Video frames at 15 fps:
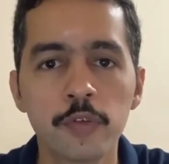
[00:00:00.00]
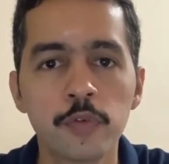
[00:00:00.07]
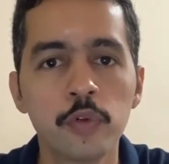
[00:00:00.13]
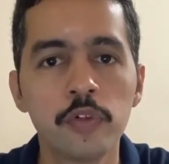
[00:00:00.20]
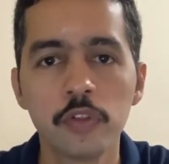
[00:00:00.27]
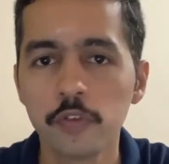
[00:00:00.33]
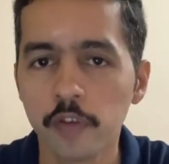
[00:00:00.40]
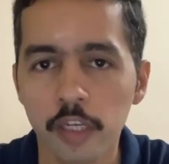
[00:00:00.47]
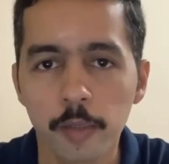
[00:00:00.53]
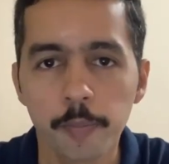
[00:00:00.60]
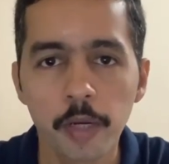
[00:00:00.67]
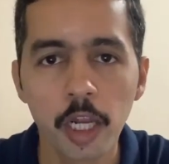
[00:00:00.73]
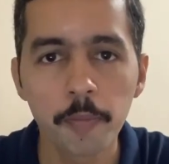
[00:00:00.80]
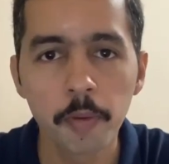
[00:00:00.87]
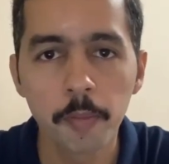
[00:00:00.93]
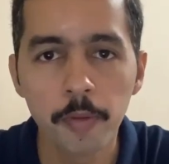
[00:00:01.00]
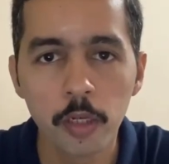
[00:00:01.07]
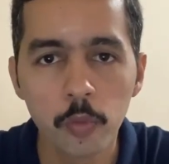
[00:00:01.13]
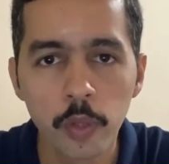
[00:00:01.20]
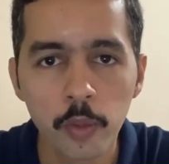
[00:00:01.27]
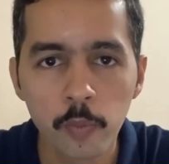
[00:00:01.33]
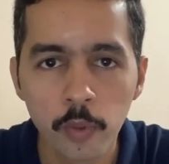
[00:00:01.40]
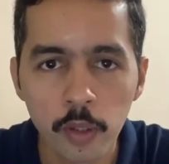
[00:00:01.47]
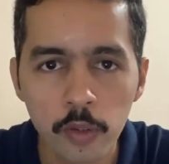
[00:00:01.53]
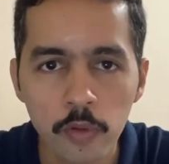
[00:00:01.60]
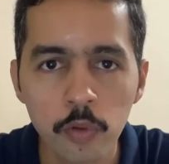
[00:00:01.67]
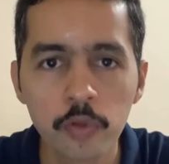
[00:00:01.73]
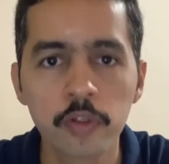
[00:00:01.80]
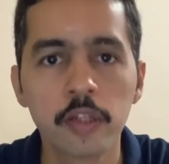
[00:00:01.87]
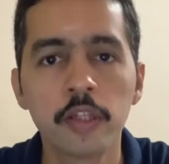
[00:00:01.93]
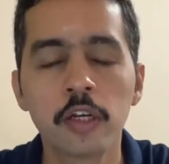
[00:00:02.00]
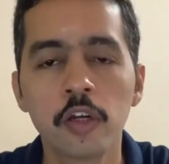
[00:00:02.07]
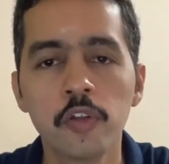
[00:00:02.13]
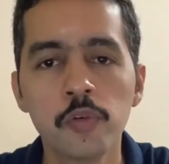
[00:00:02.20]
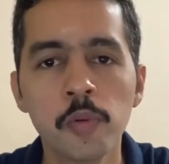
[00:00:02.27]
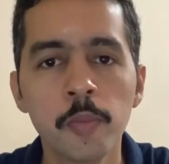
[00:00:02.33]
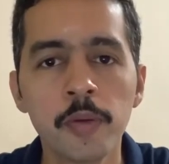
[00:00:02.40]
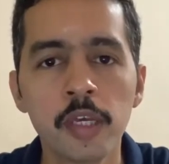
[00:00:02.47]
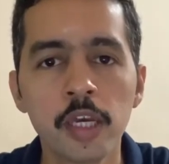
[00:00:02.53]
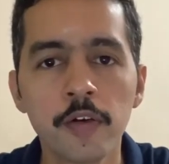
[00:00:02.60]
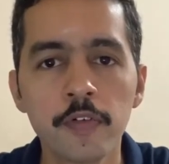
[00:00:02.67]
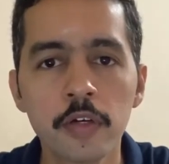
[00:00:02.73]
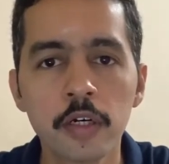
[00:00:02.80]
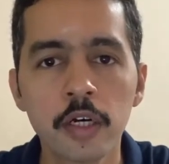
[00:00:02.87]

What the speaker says: foods is very palpable when one looks at the consumer behavior,